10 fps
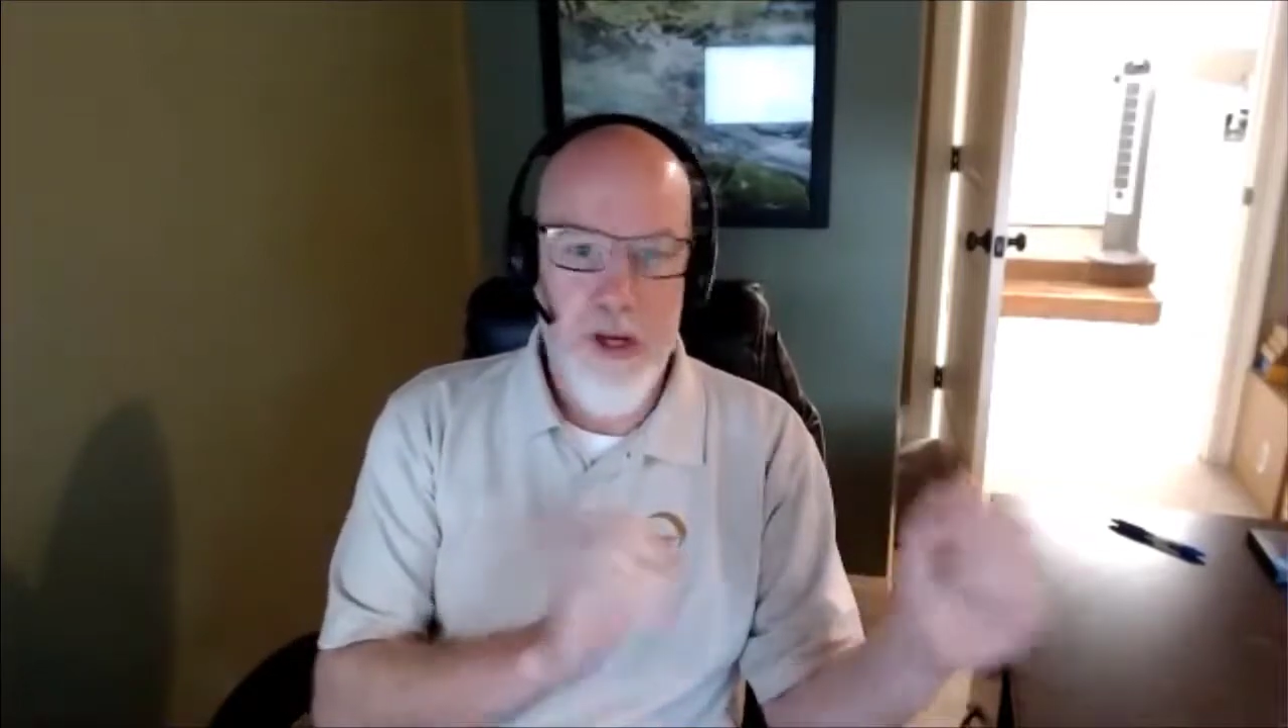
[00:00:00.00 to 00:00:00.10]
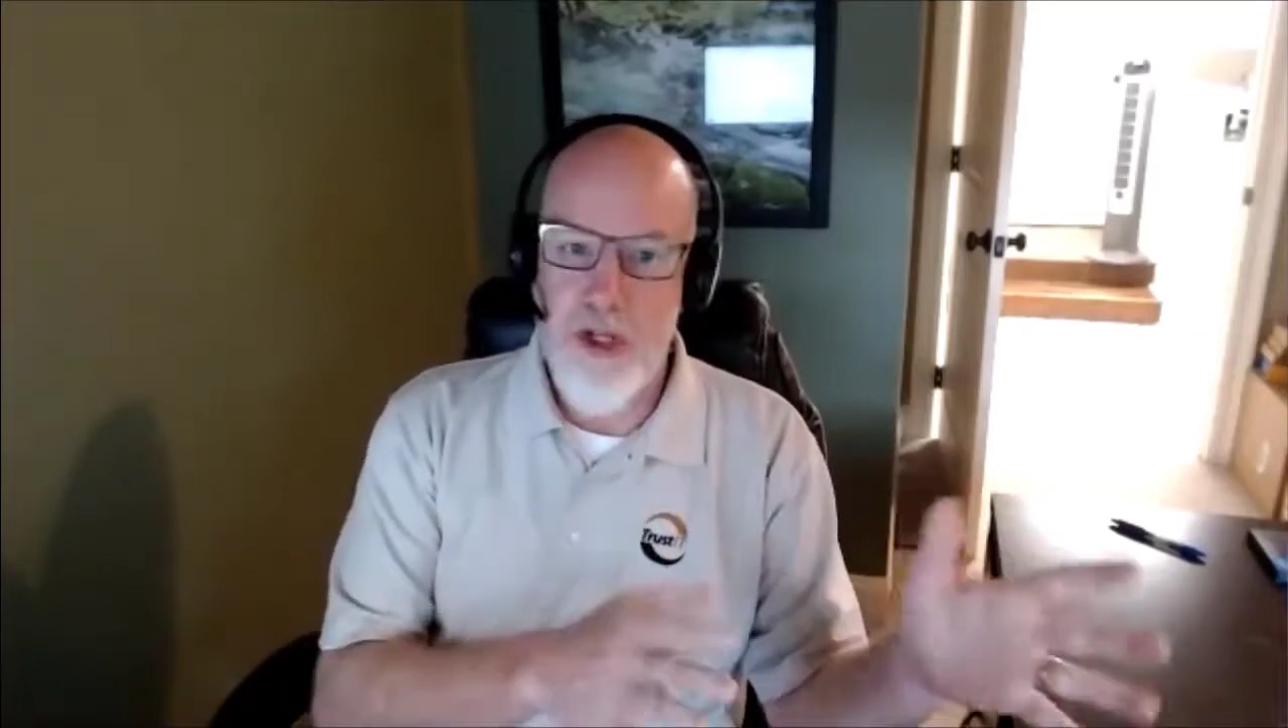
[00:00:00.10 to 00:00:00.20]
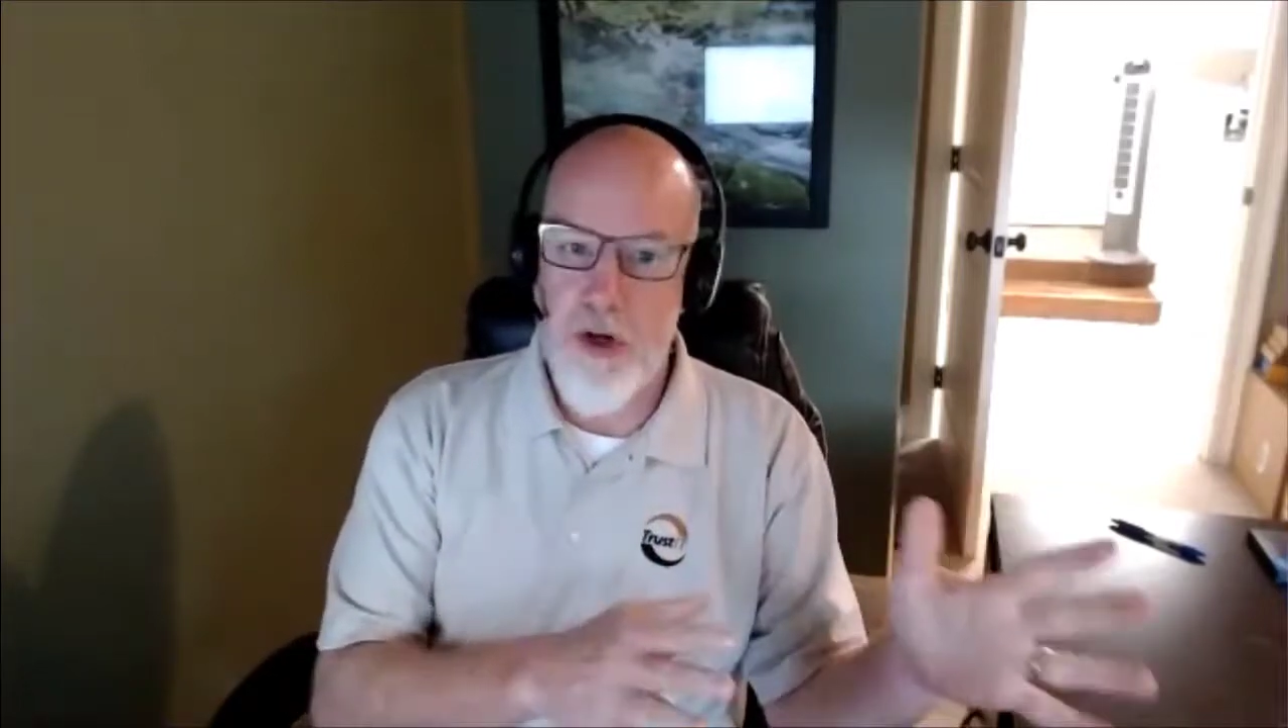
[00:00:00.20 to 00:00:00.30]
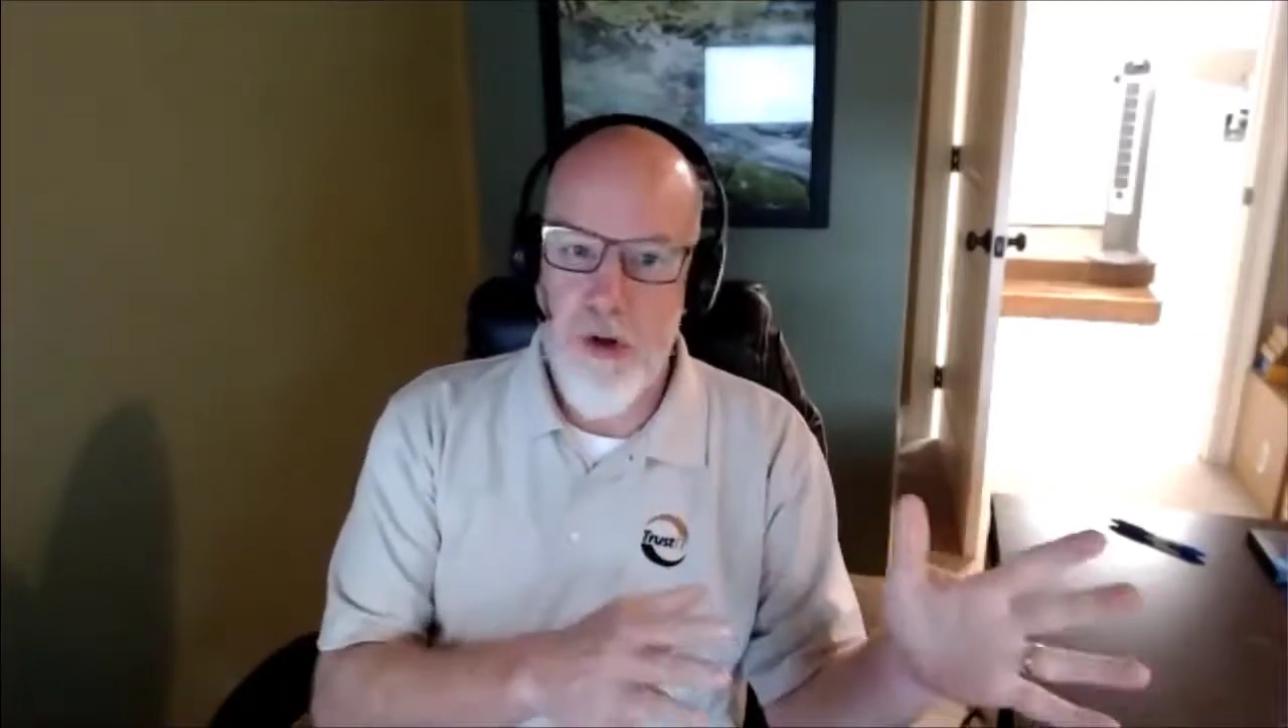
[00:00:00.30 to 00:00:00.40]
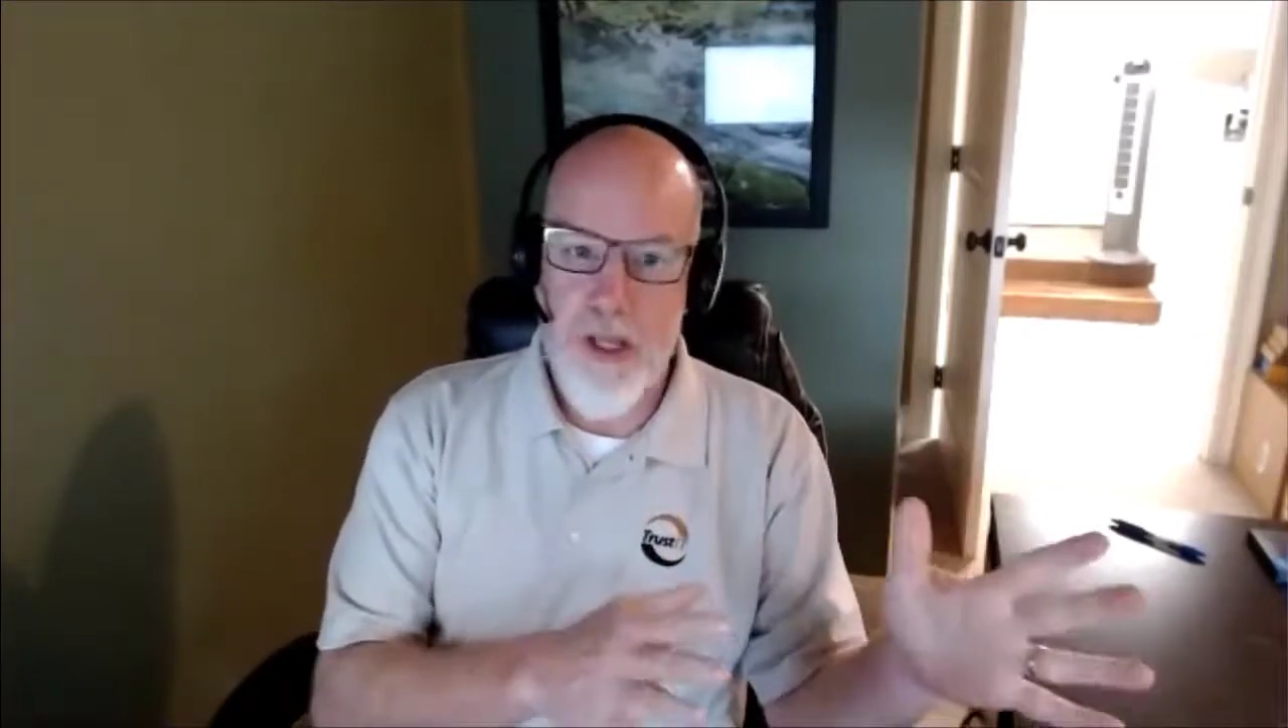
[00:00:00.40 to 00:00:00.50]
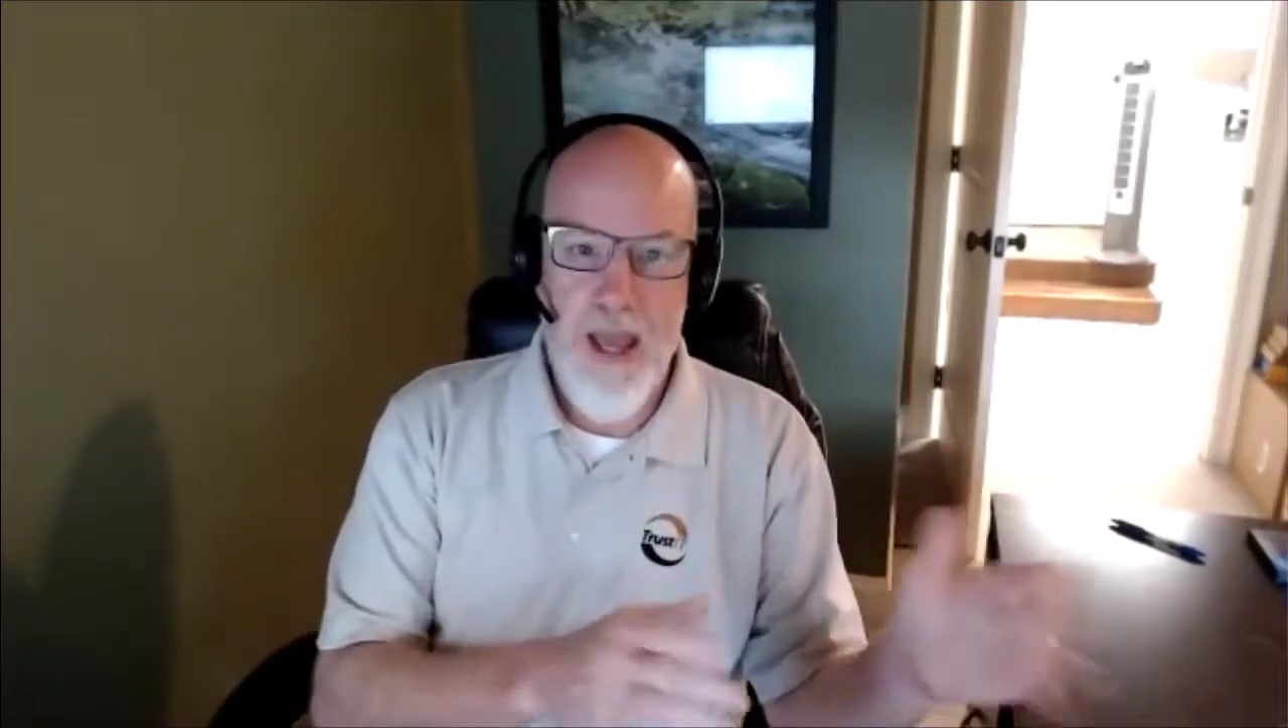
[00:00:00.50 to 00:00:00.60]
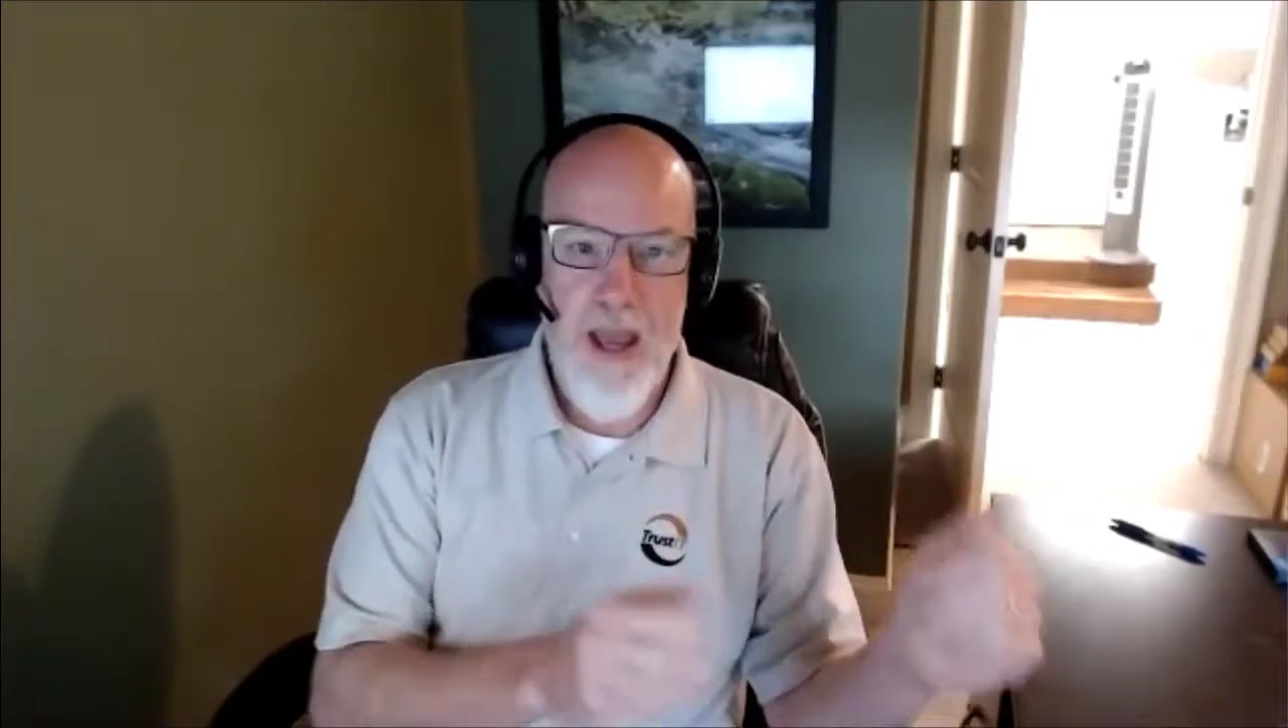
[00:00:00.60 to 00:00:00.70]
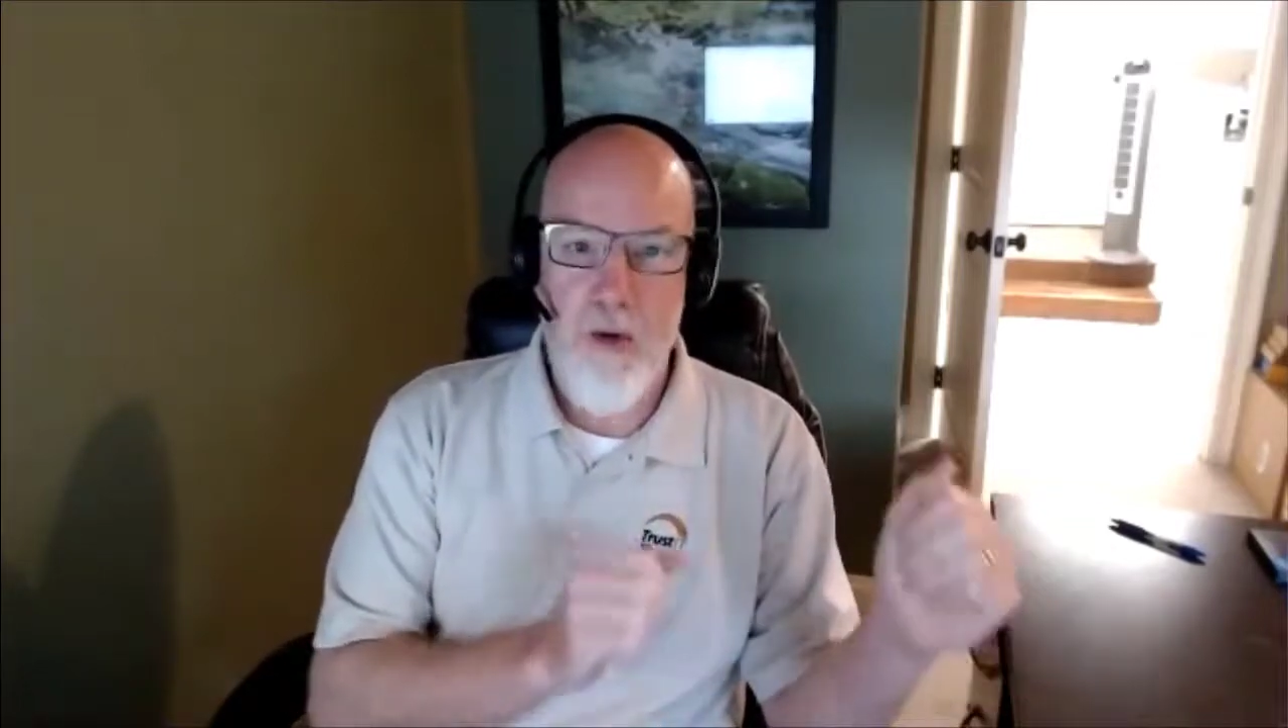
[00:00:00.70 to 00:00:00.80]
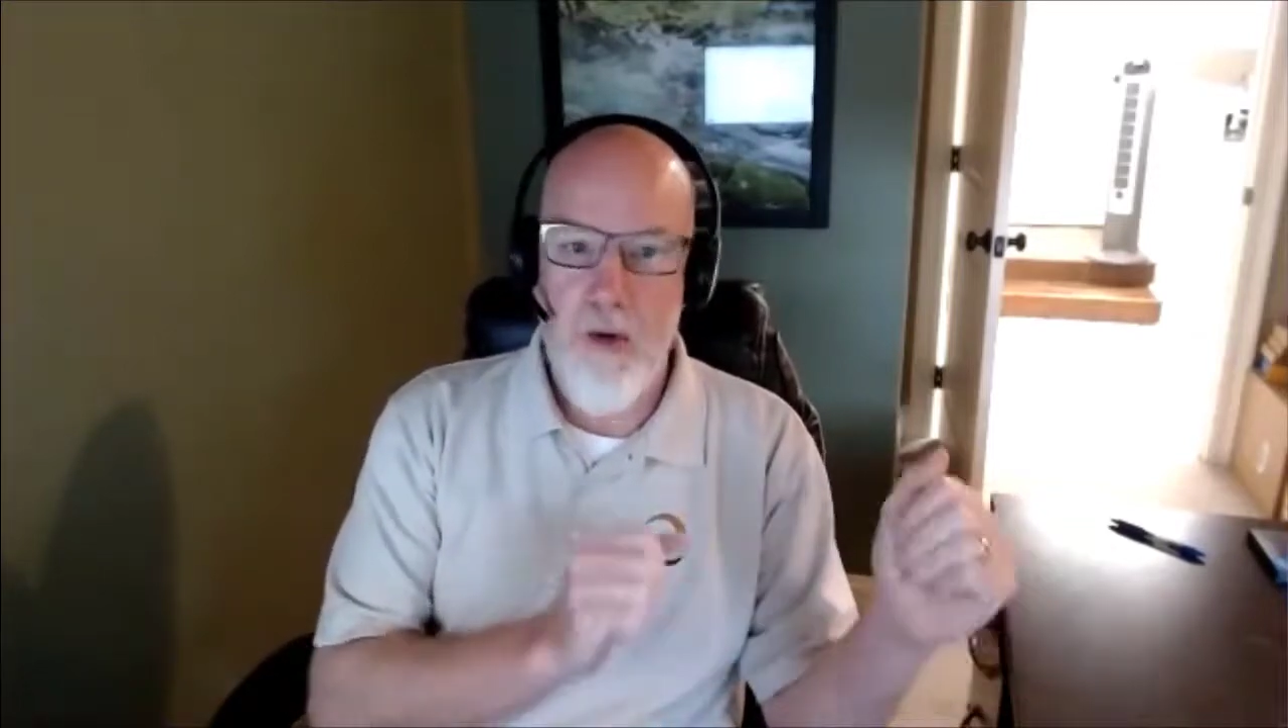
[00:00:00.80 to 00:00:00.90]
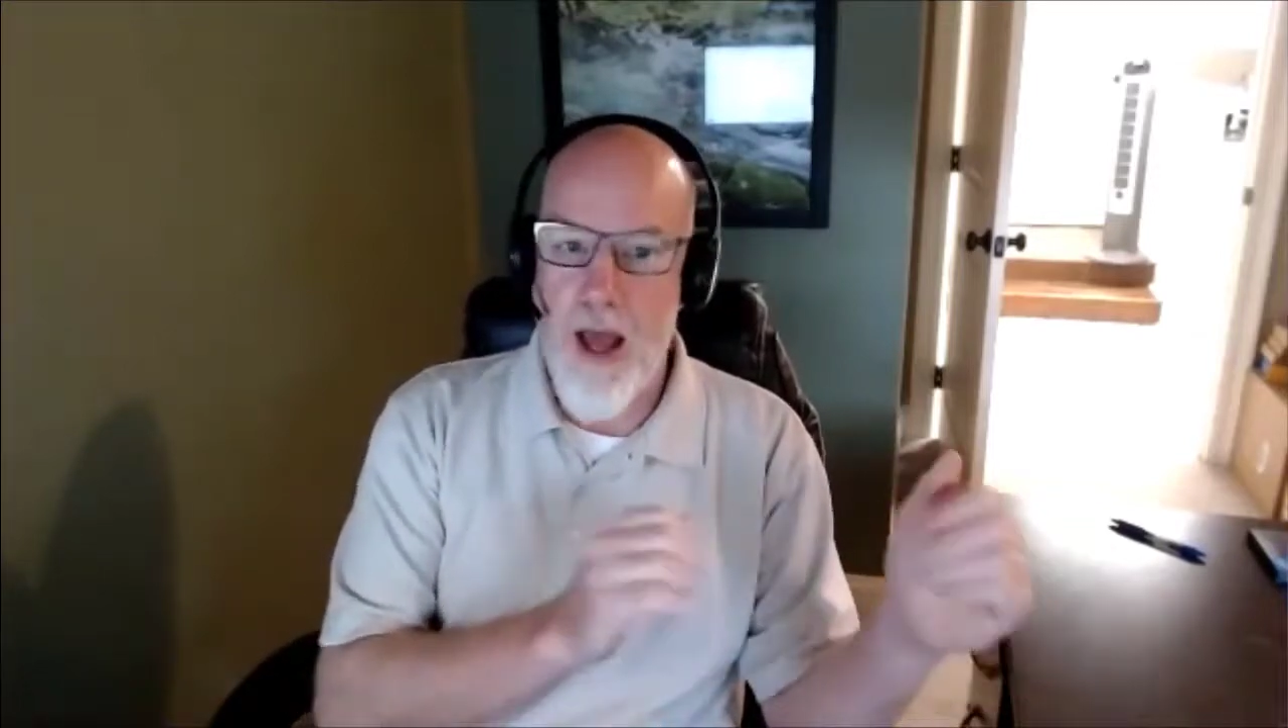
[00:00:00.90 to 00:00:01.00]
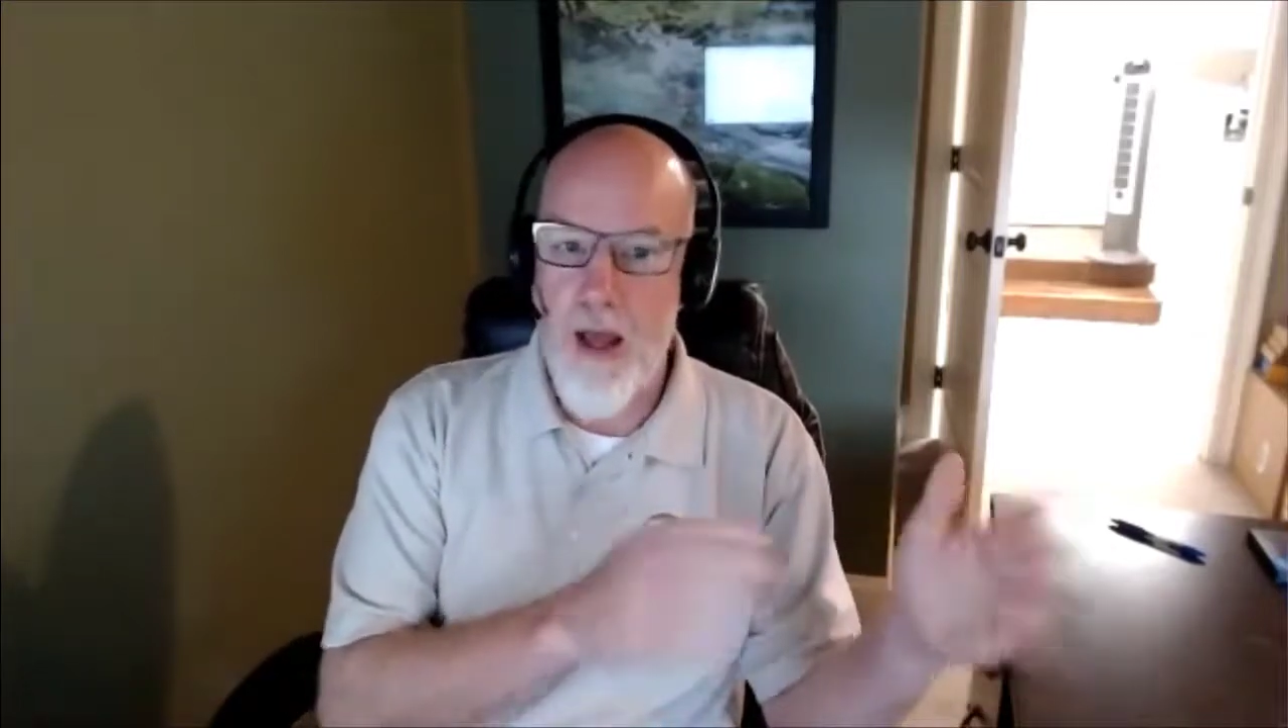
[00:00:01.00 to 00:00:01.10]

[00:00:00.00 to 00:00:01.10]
get your own account,